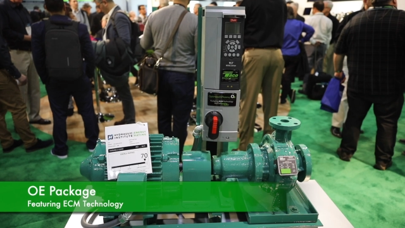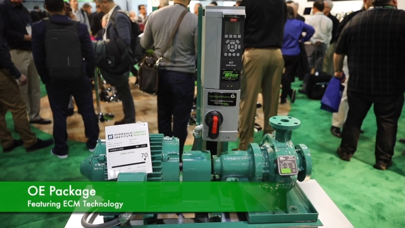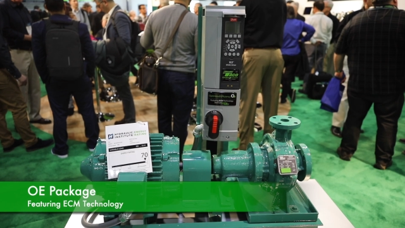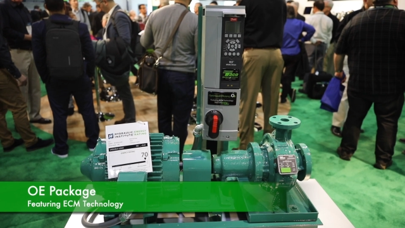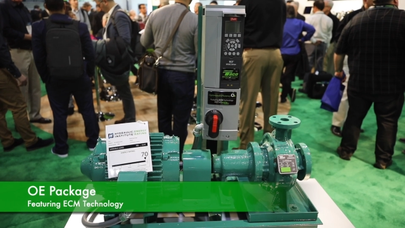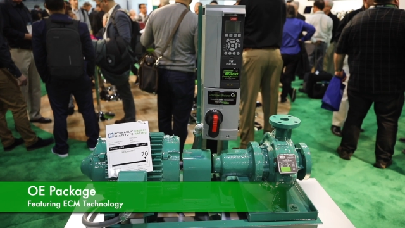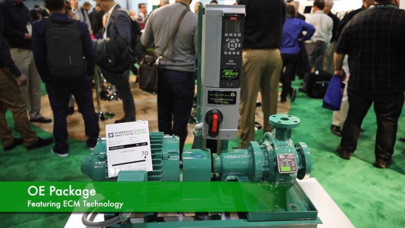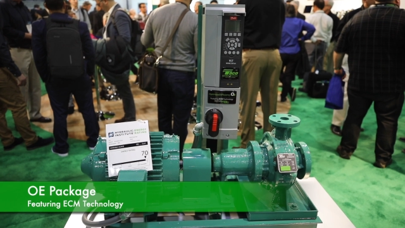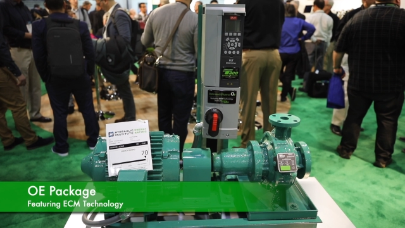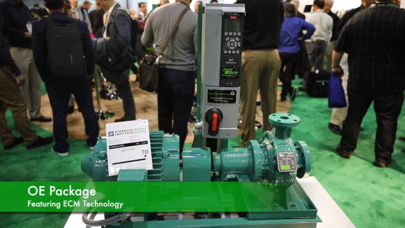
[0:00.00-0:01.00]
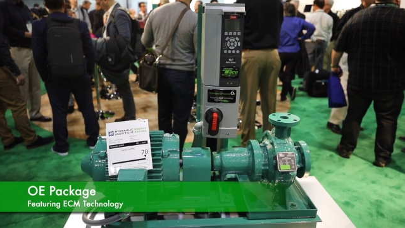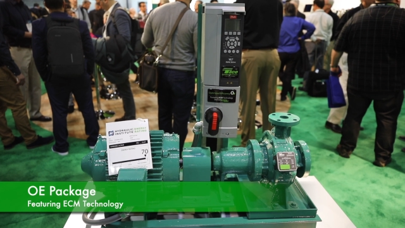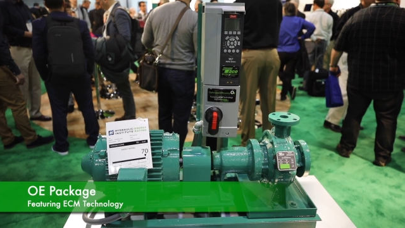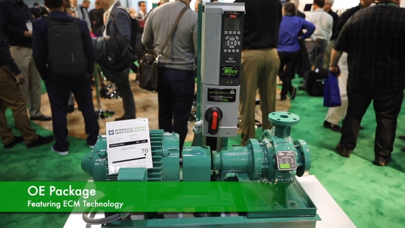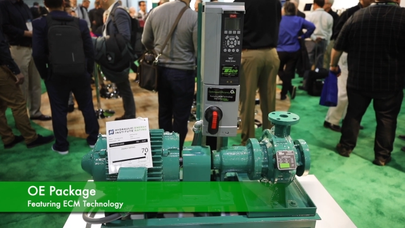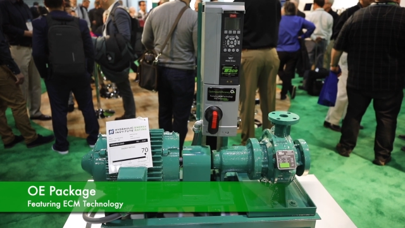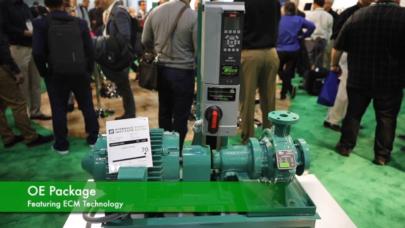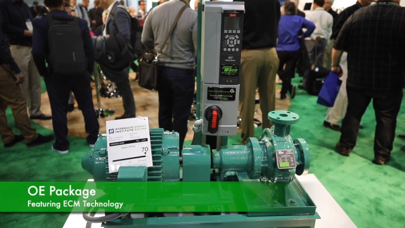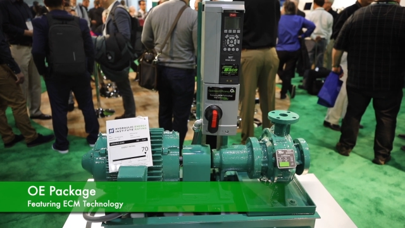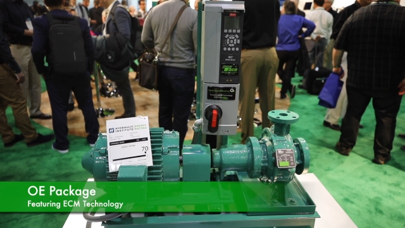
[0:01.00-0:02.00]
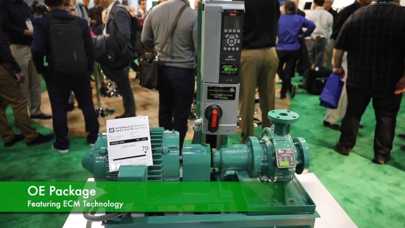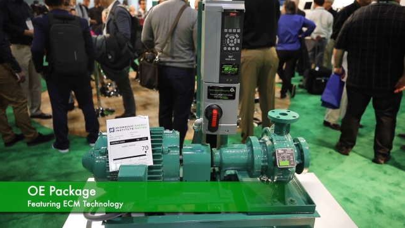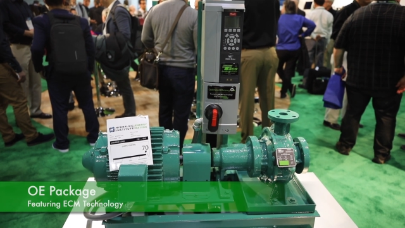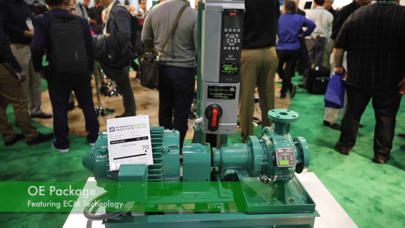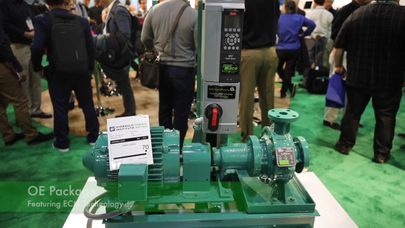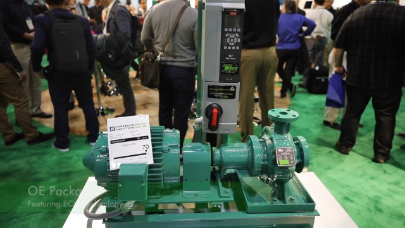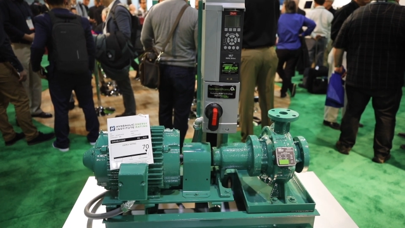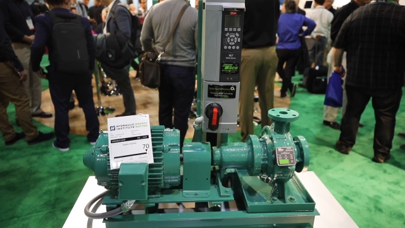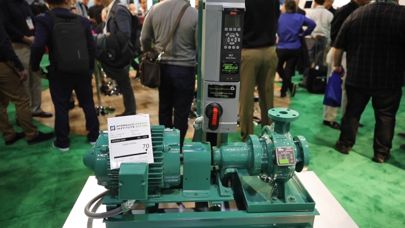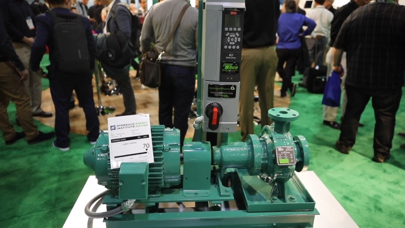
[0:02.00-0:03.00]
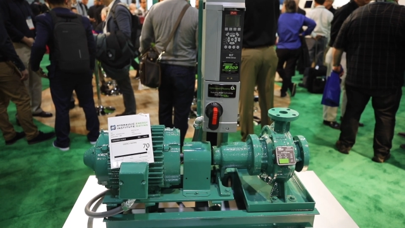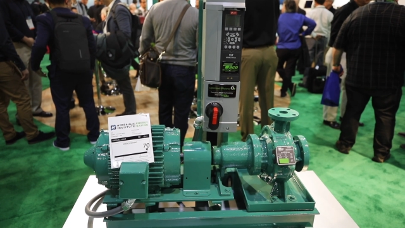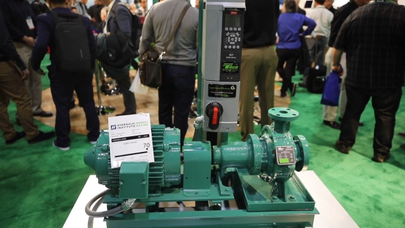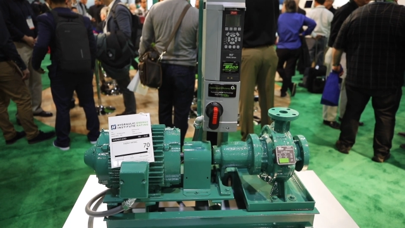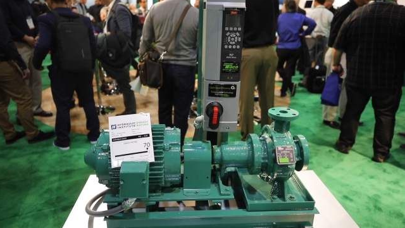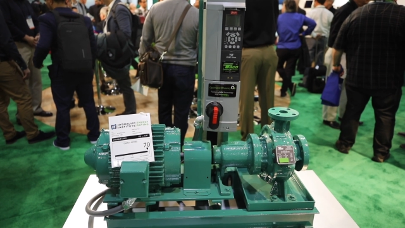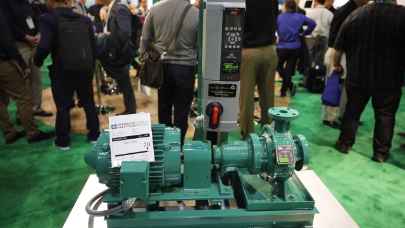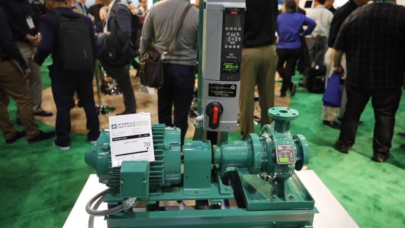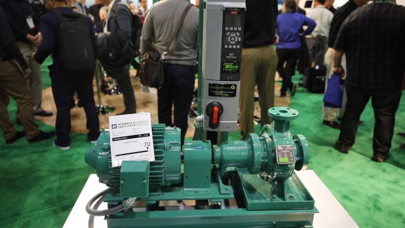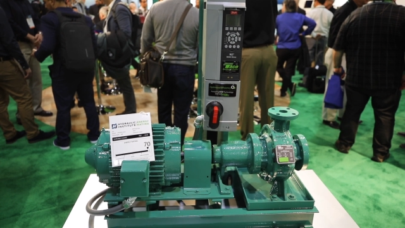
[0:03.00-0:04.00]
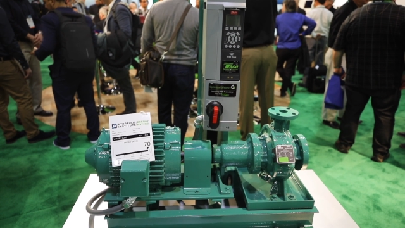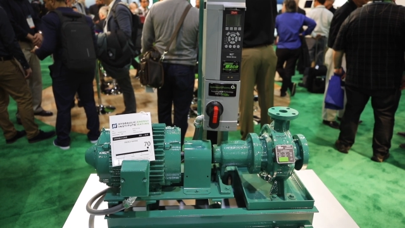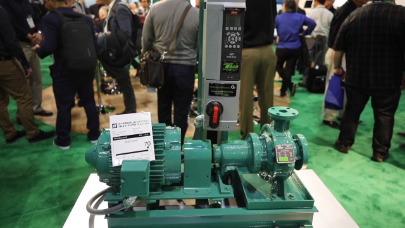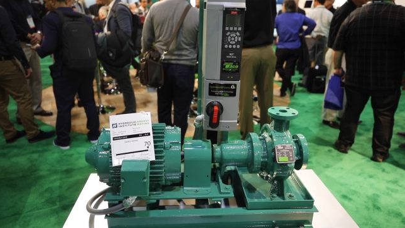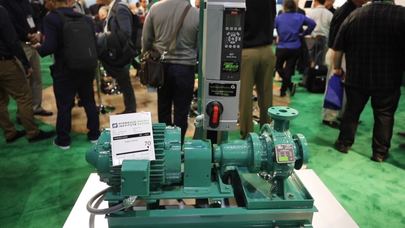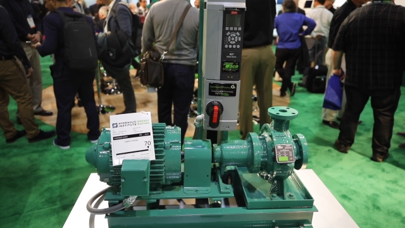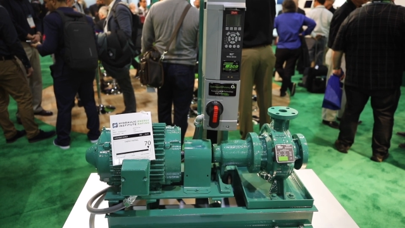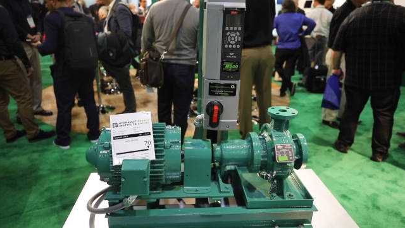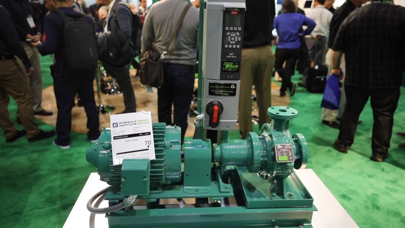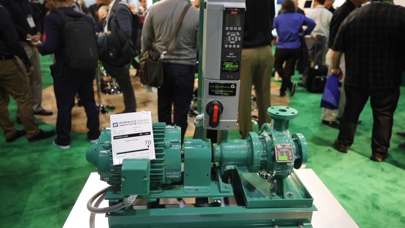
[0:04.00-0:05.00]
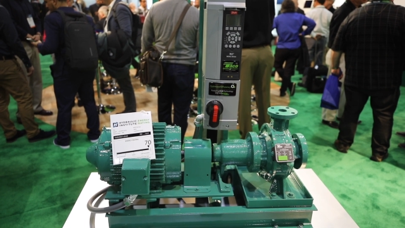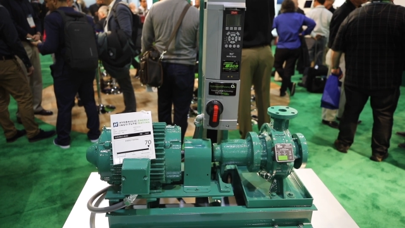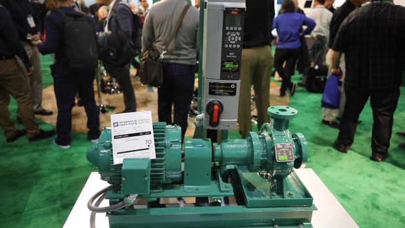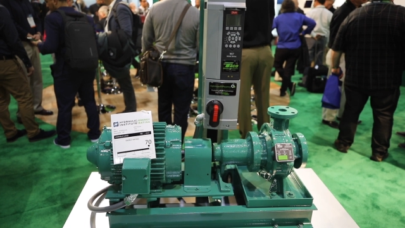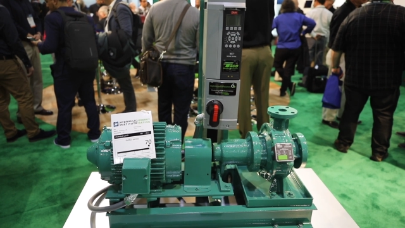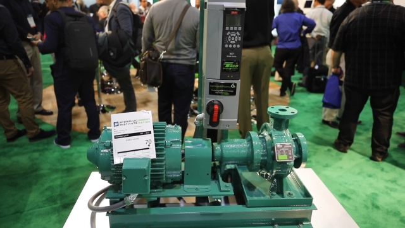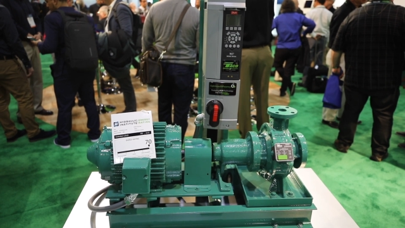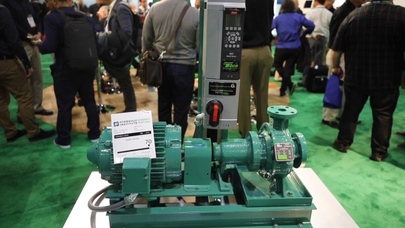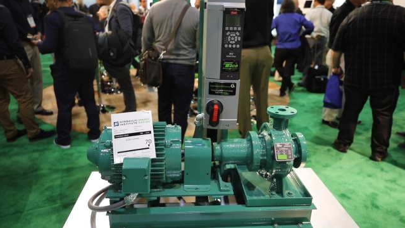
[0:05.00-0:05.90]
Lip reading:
(no speaker visible)